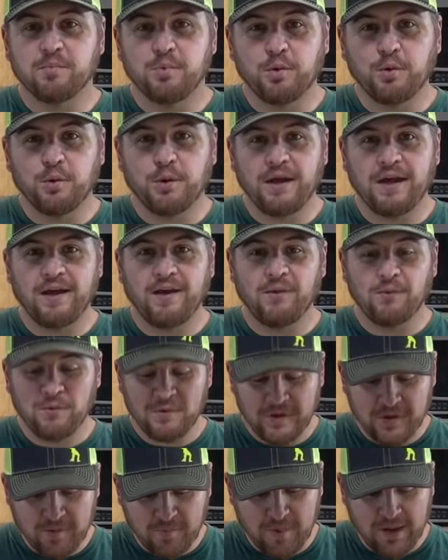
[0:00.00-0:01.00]
pull out
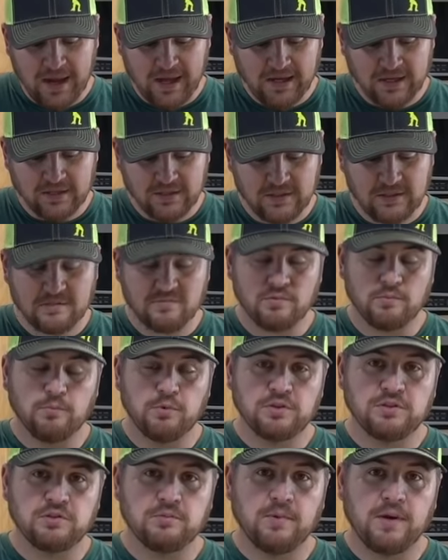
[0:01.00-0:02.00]
one of the packages from
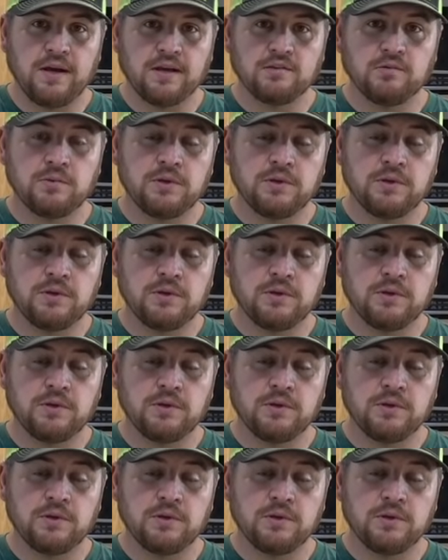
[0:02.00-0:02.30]
ButcherBox,